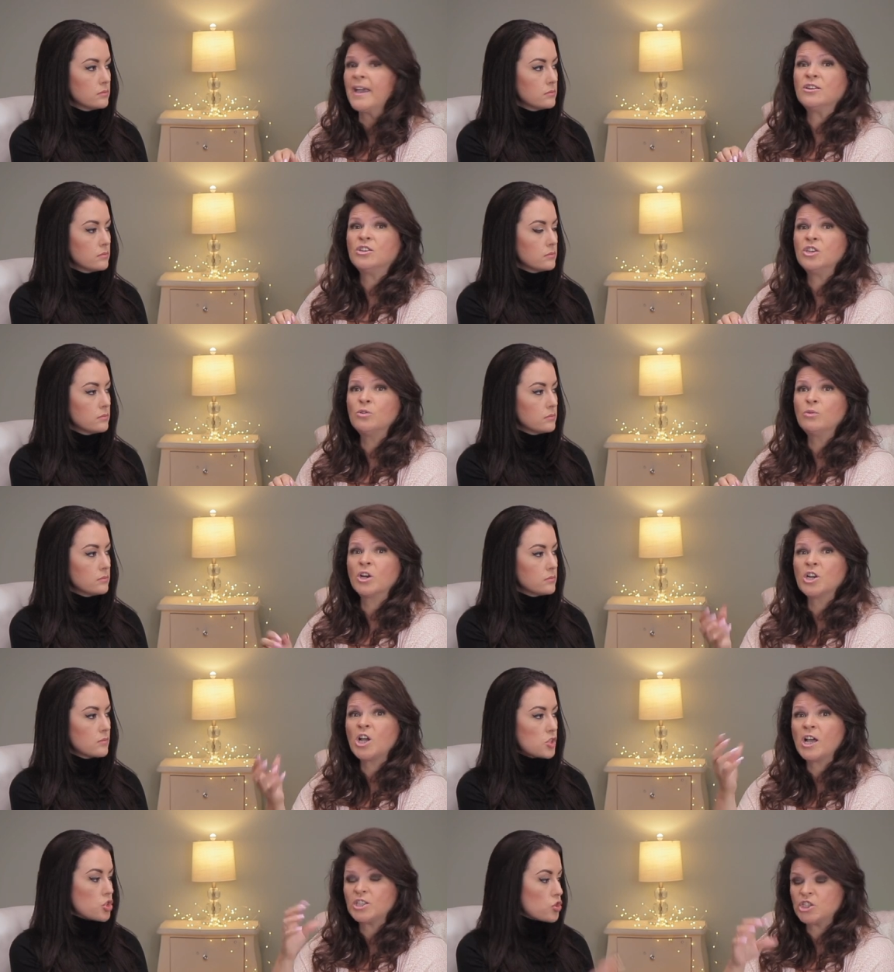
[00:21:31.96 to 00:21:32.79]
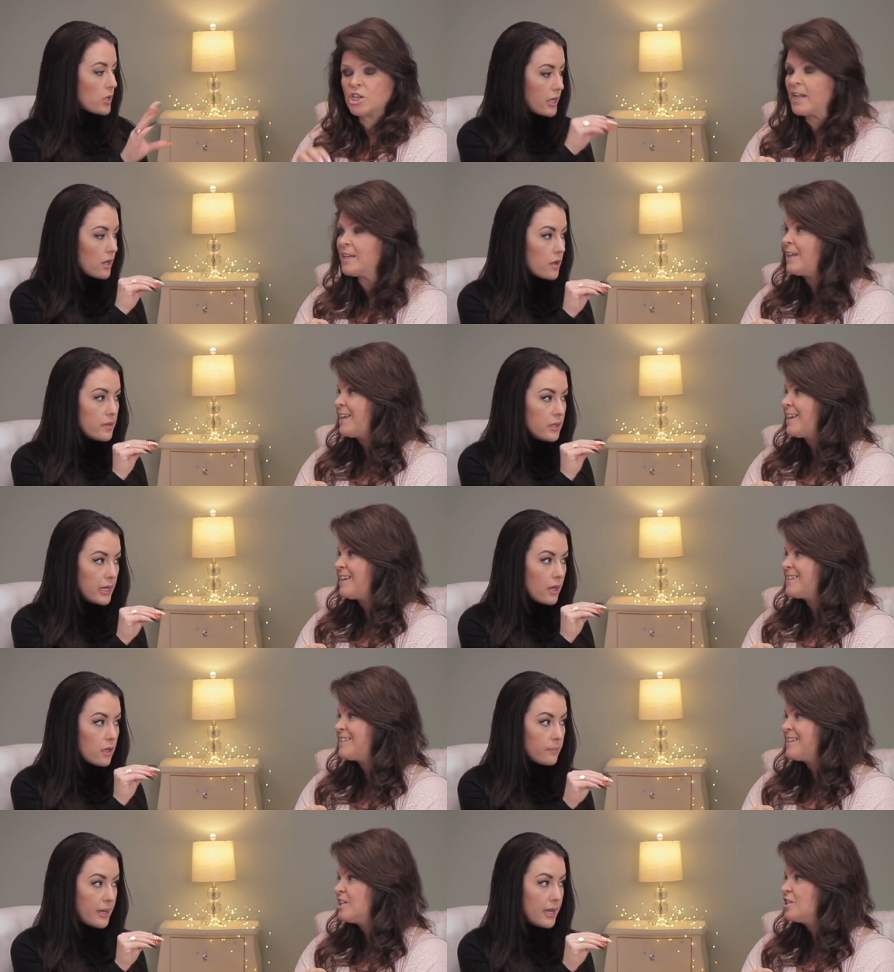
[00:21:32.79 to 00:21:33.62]
Speaker 1: and you are not straight checking on the
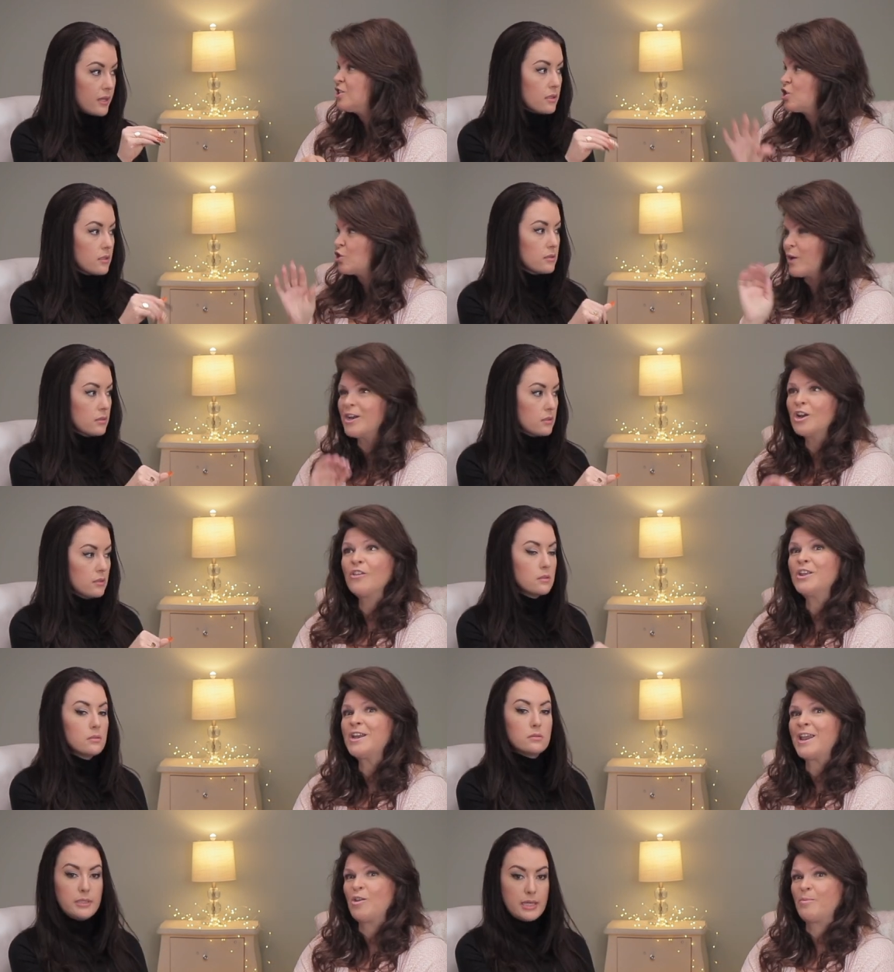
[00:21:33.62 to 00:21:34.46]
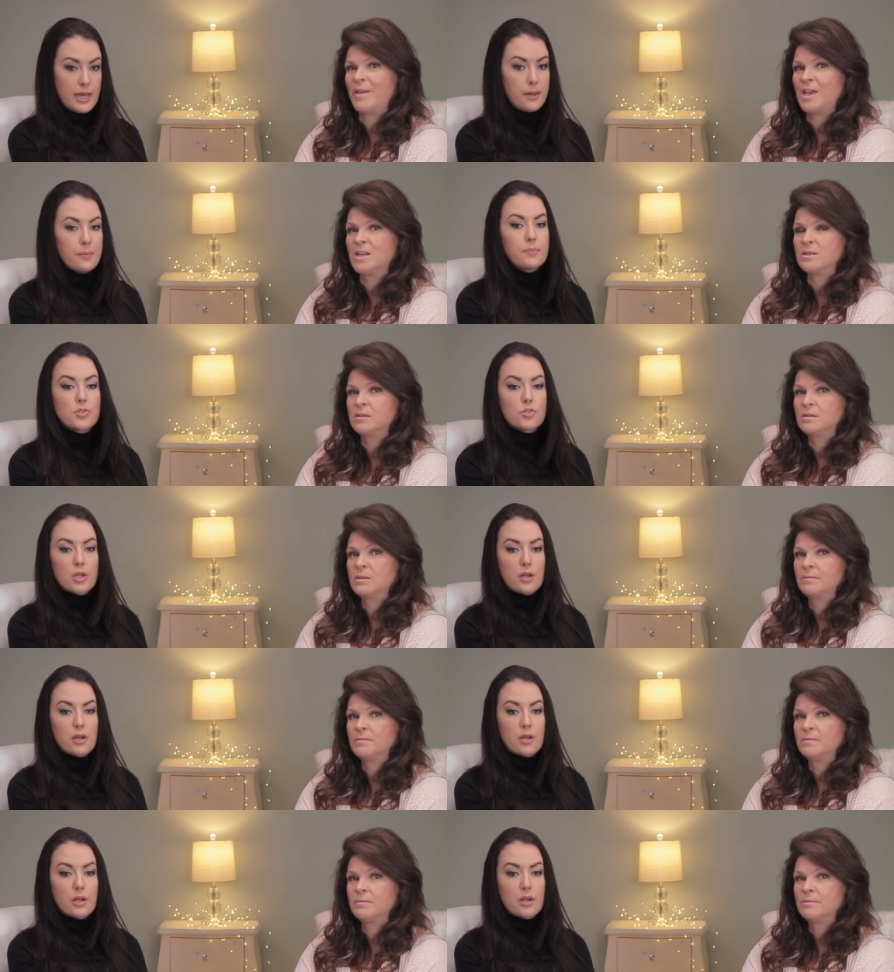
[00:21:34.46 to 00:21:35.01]
it. nail bed. Straight on the nail yep, bed.